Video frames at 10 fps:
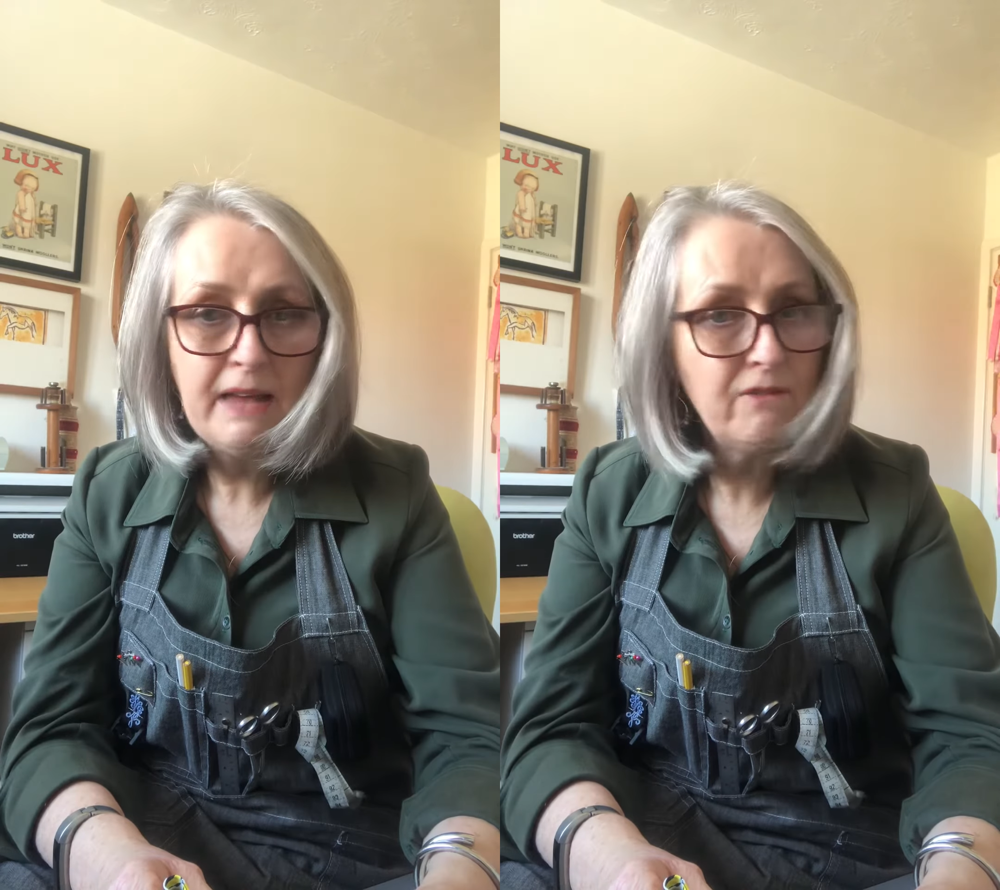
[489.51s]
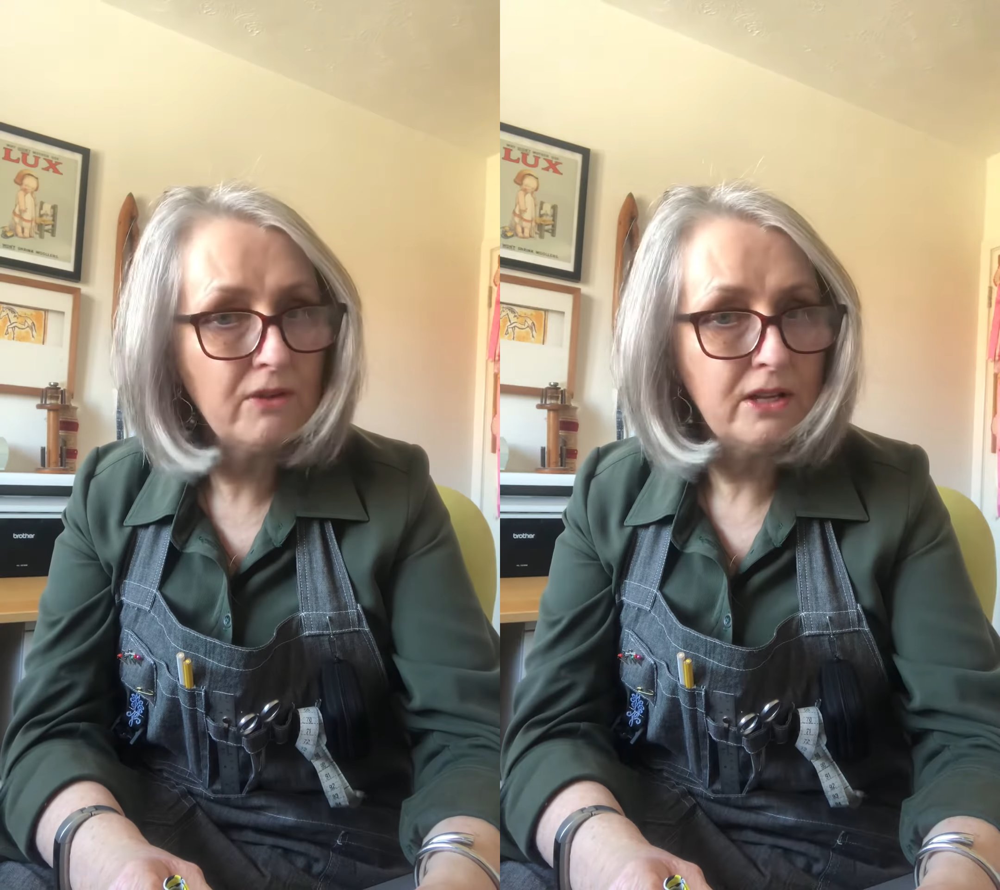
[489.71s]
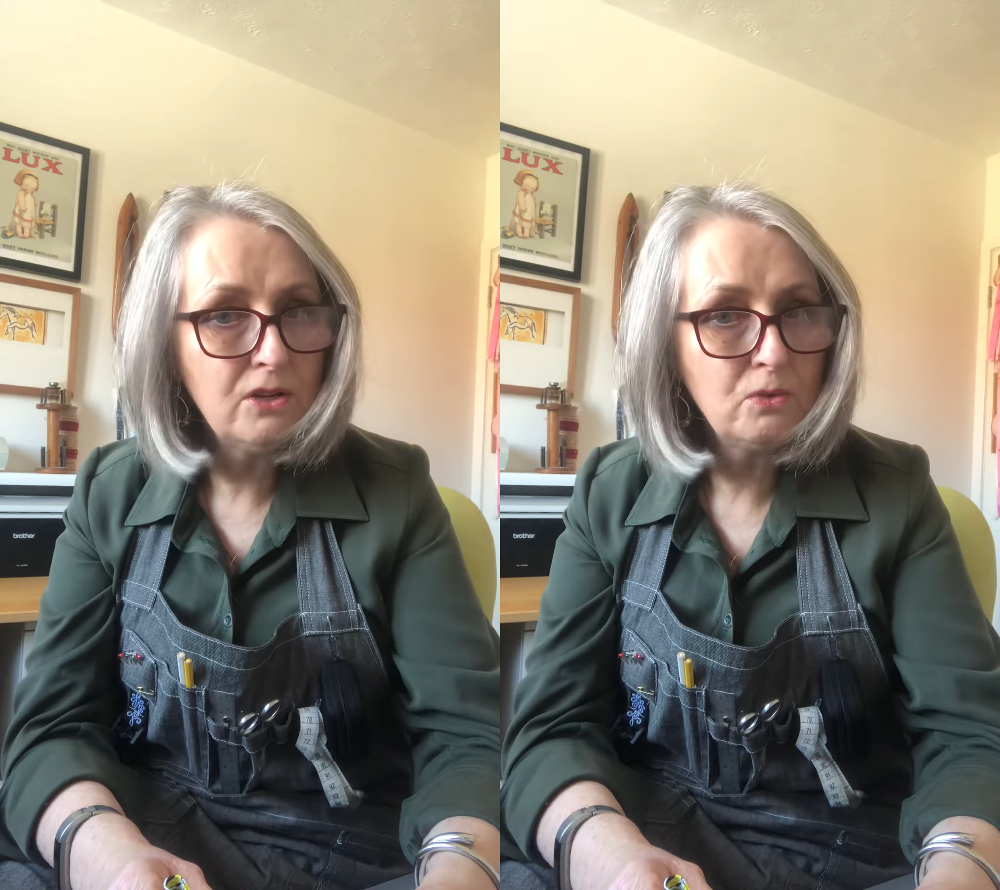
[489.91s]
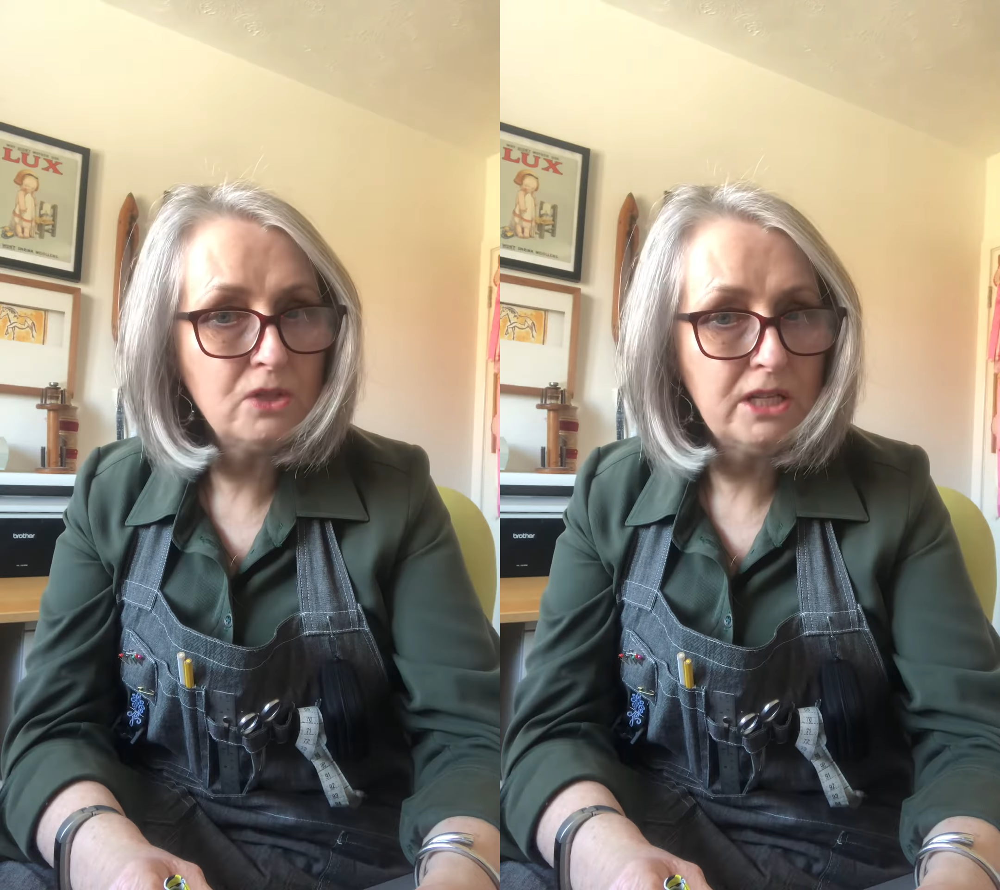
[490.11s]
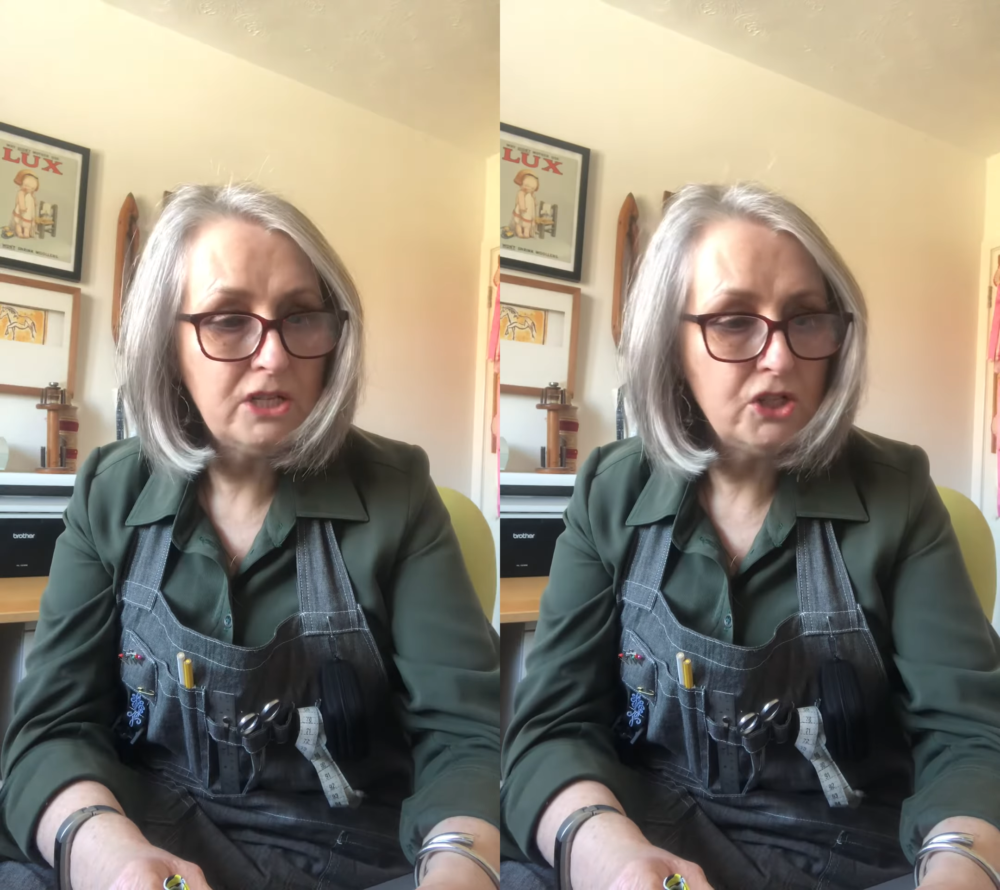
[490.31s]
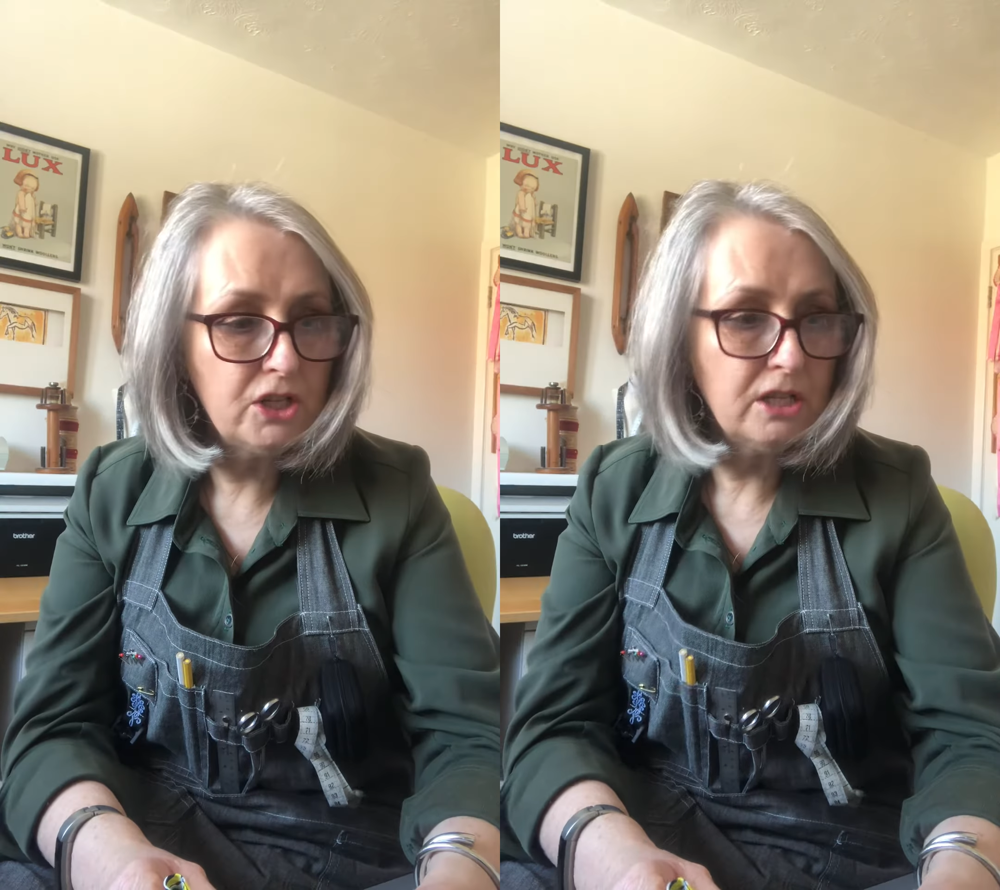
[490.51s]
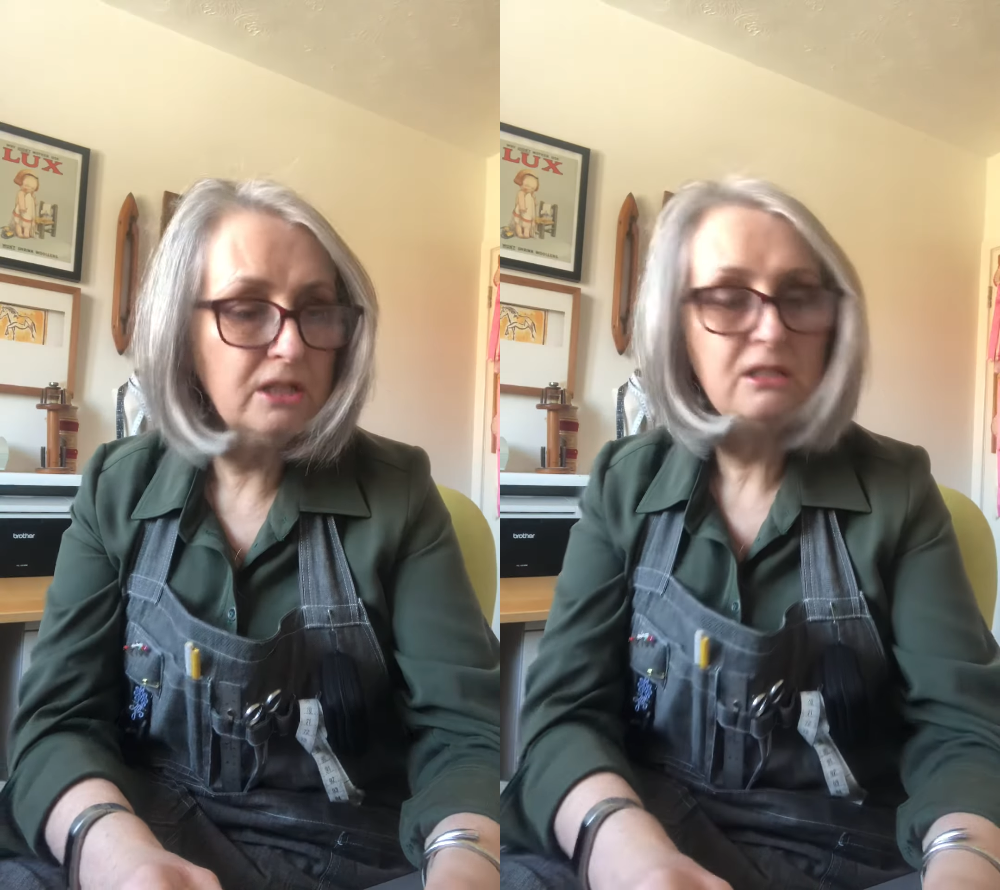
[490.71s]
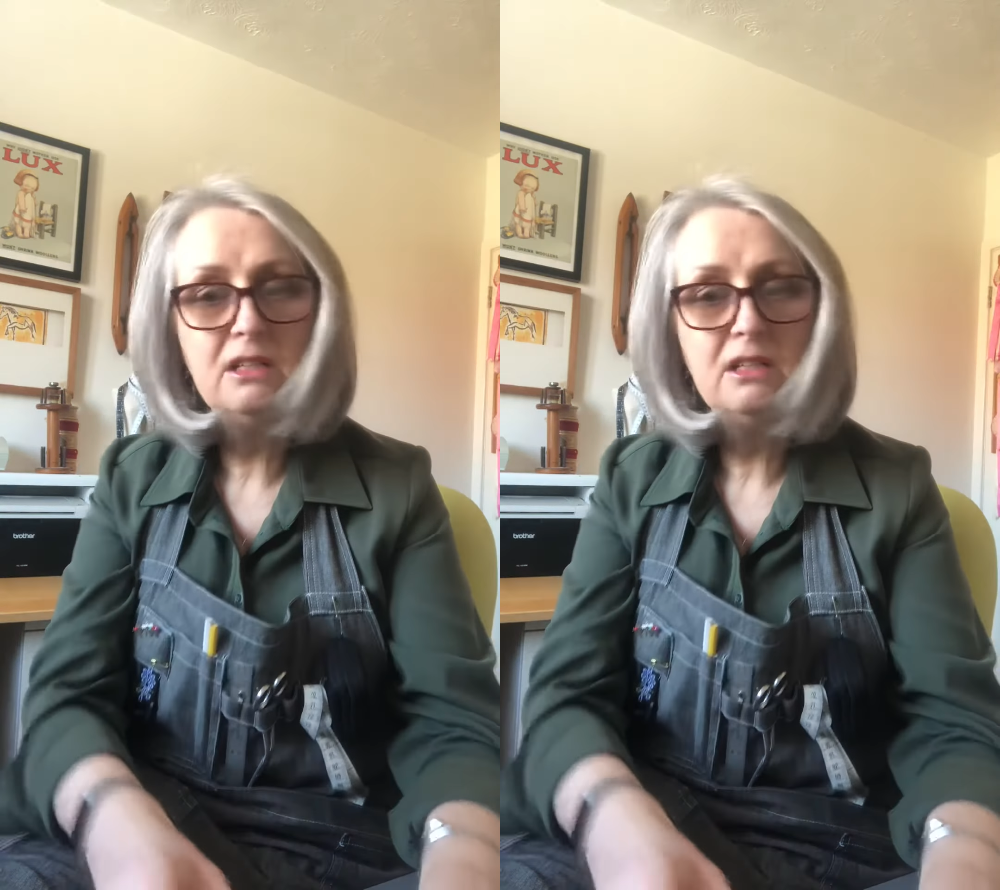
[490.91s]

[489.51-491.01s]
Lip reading: Find an old t-shirt,